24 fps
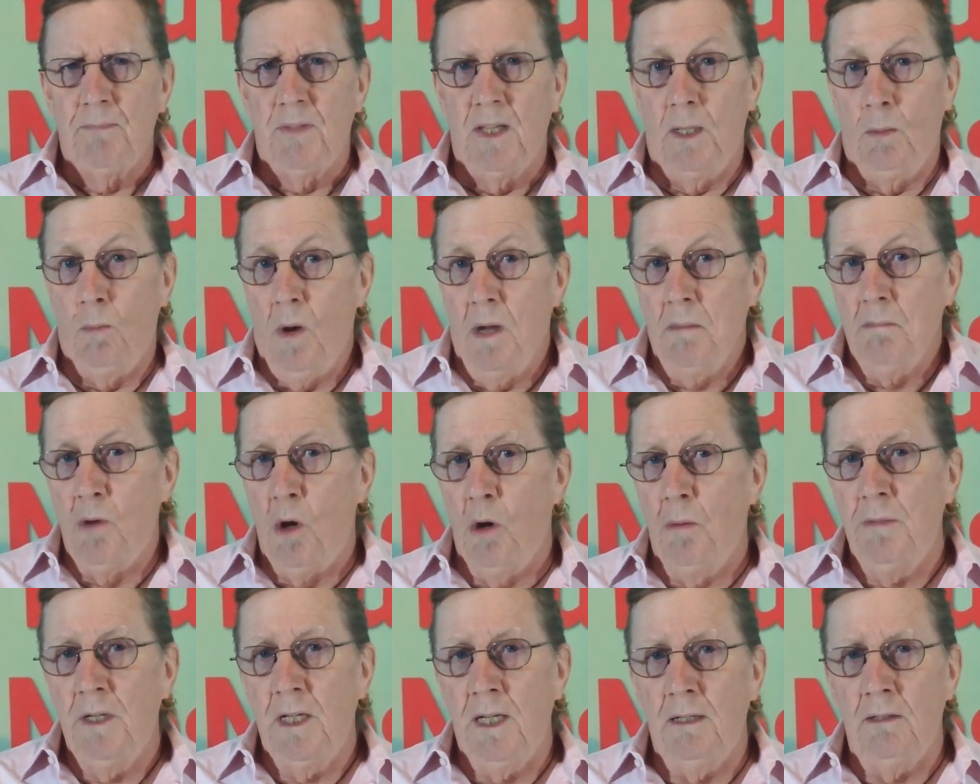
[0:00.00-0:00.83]
In one
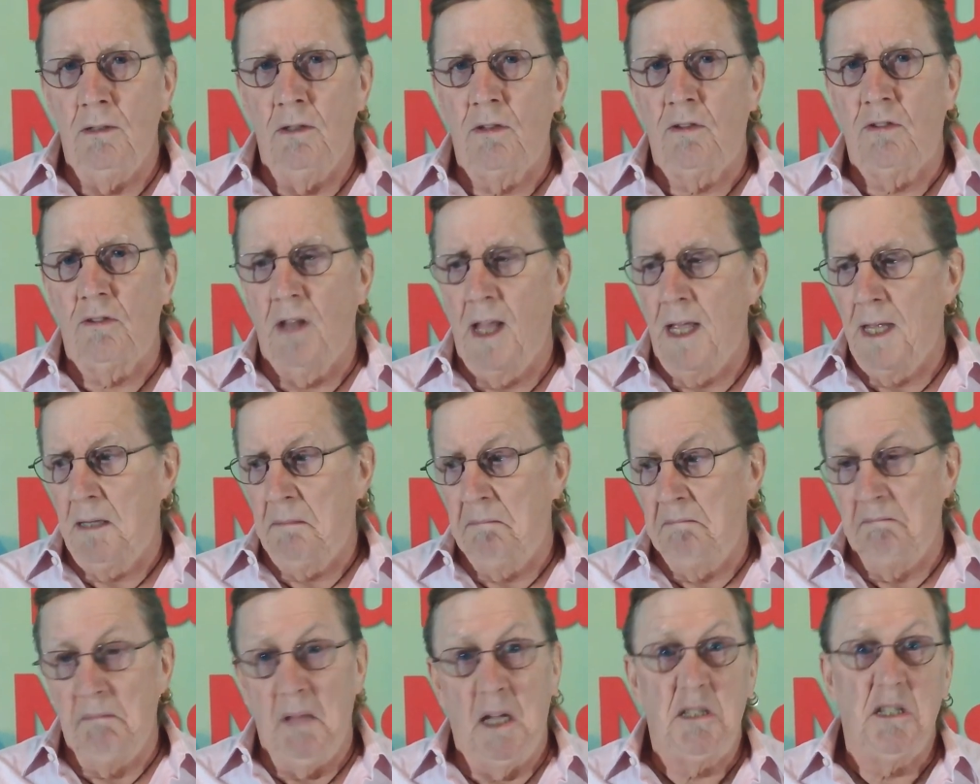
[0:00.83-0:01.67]
moment, it looks
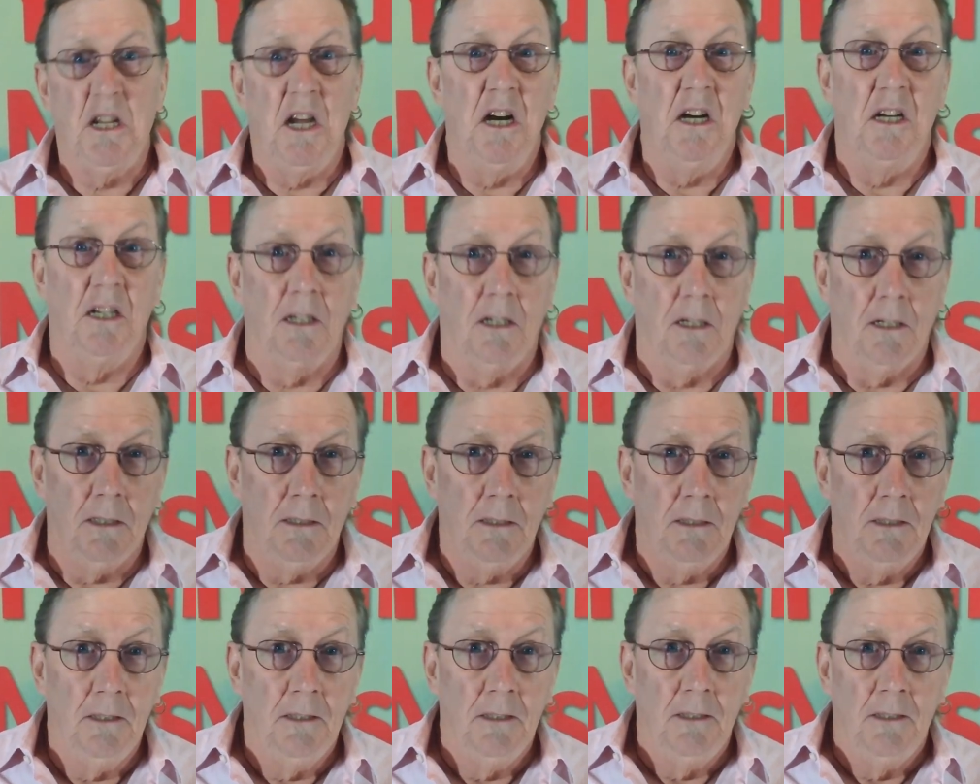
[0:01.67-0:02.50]
like a tongue.
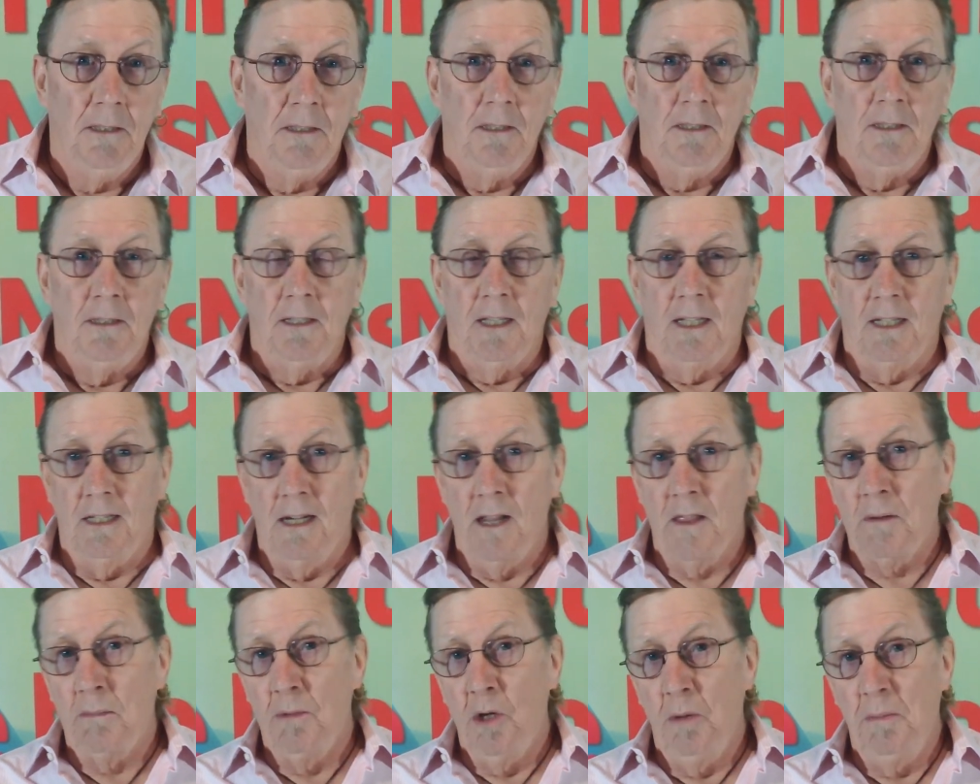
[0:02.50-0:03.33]
In
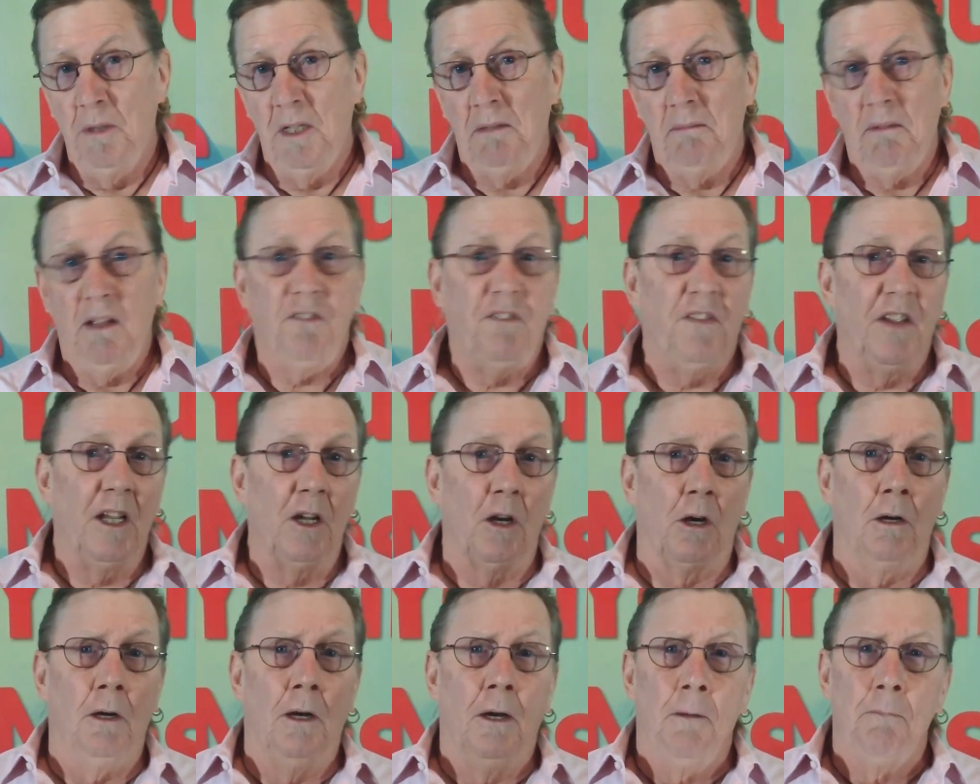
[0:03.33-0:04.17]
another moment, a
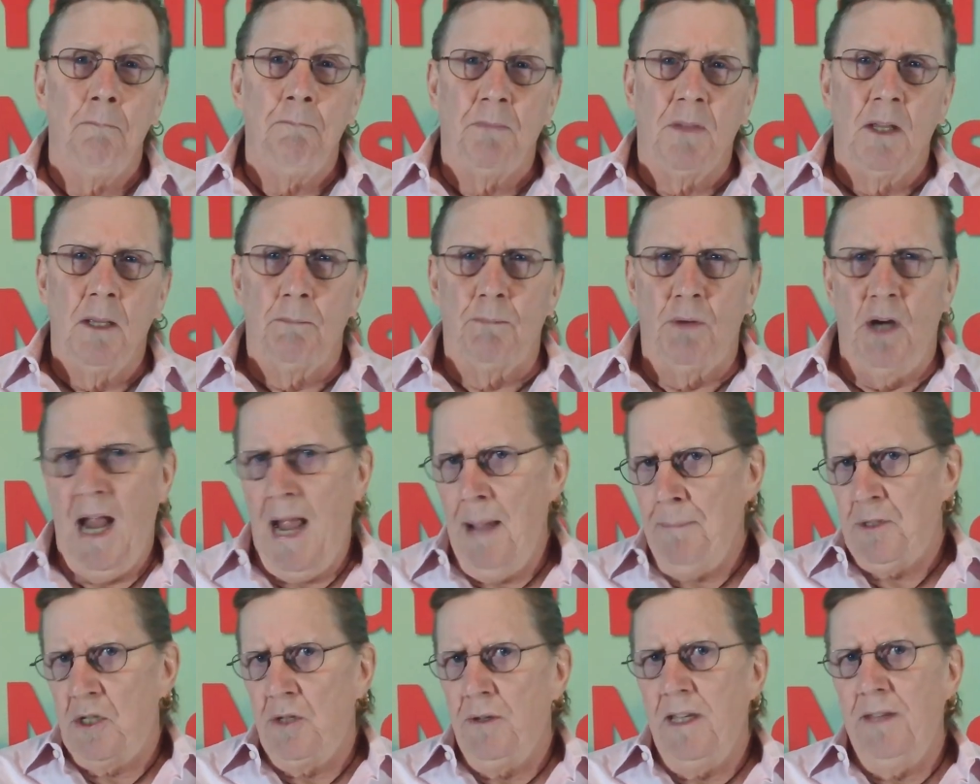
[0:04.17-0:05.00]
finger.
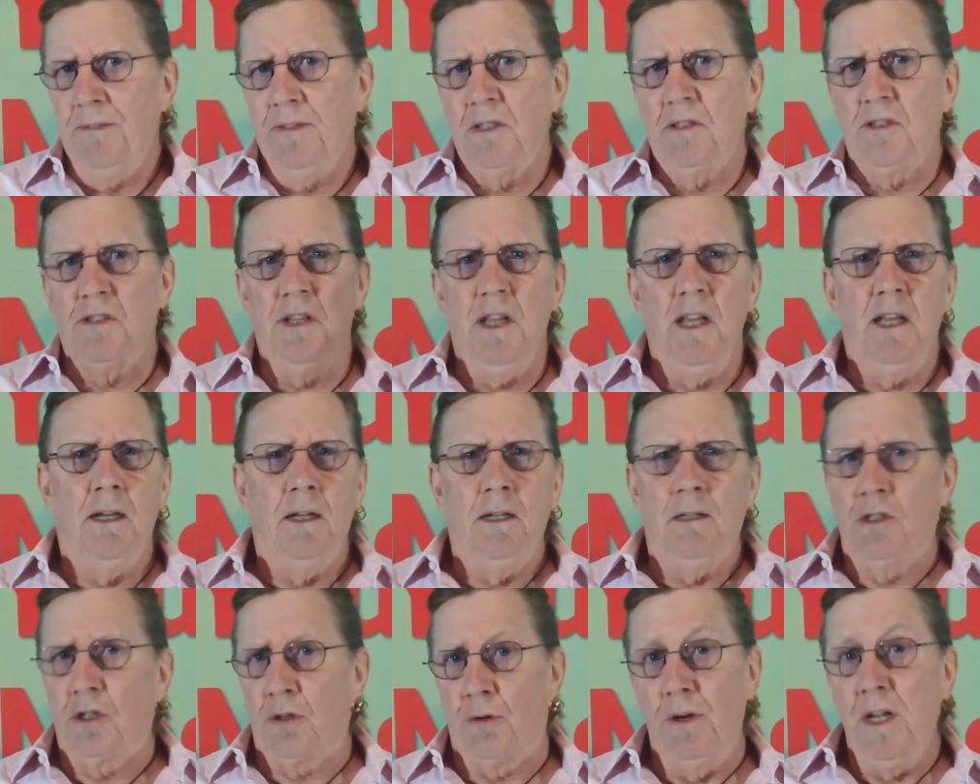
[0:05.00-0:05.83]
Perhaps you even see a
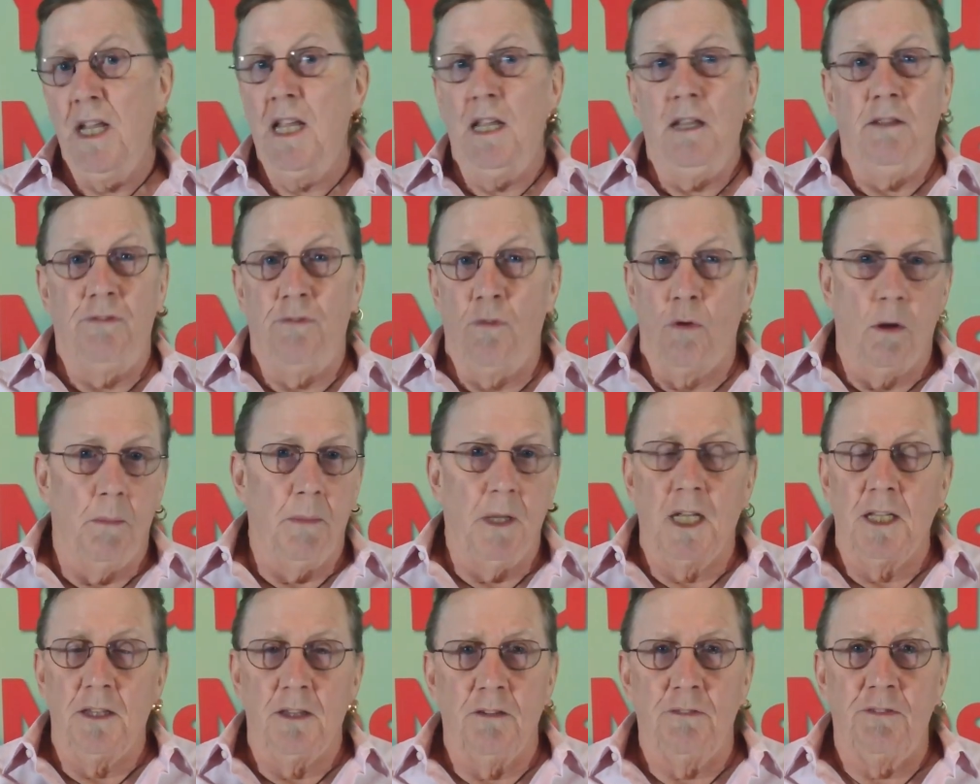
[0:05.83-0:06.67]
tree
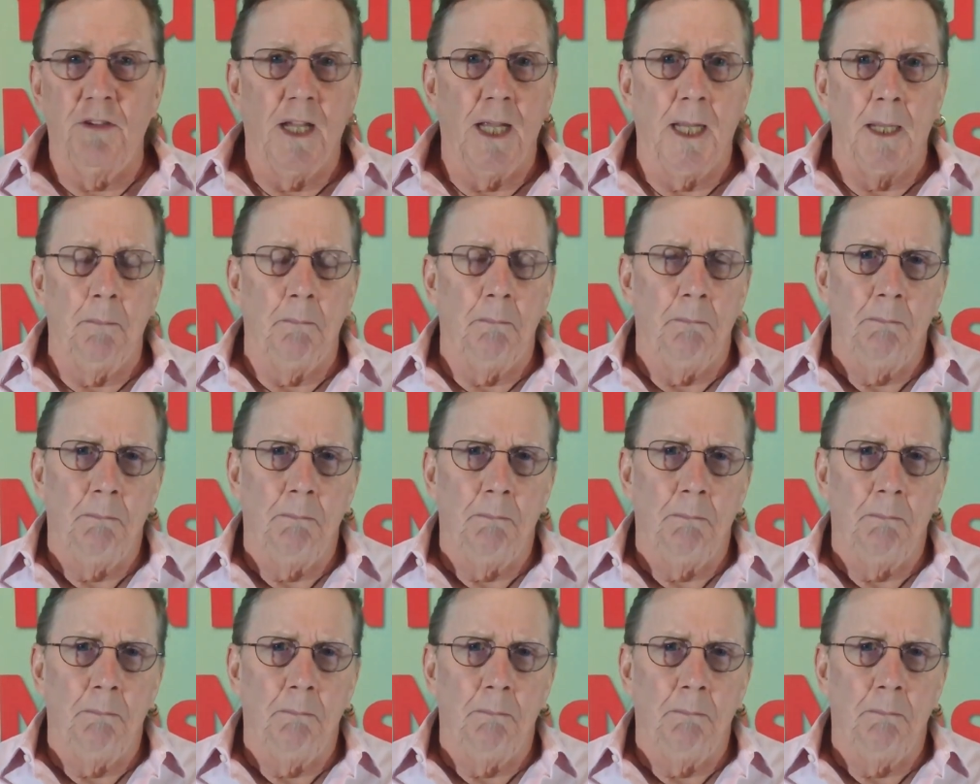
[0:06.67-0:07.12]
forming in the flame.